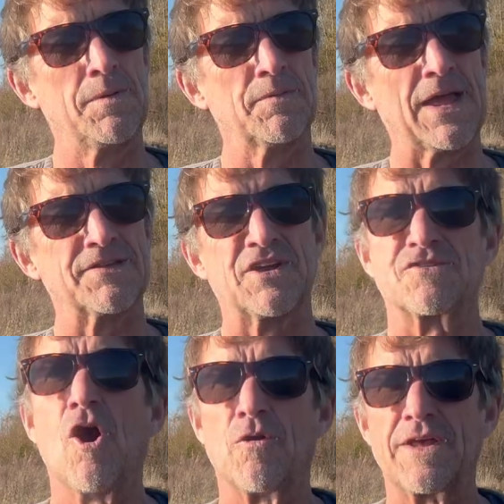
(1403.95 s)
people
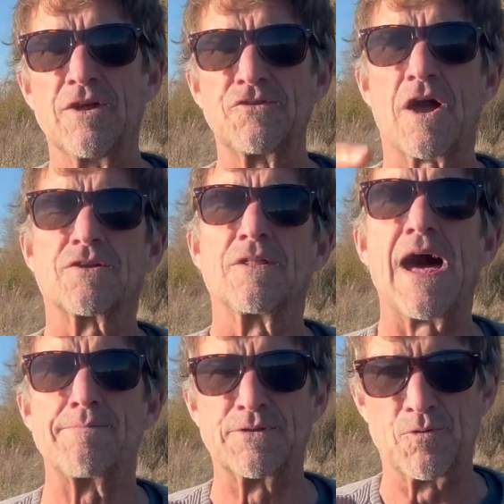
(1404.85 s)
downstairs. Oh, they killed Dr.
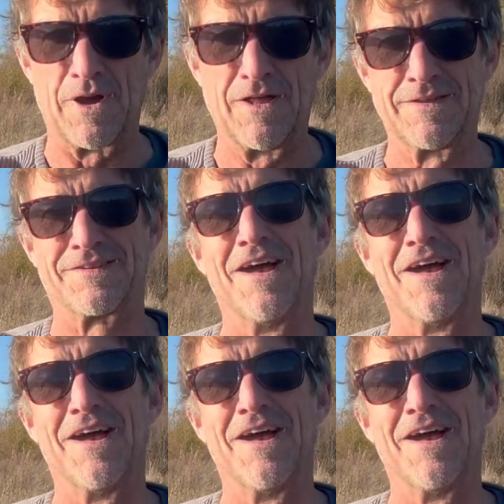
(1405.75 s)
Lapp as well.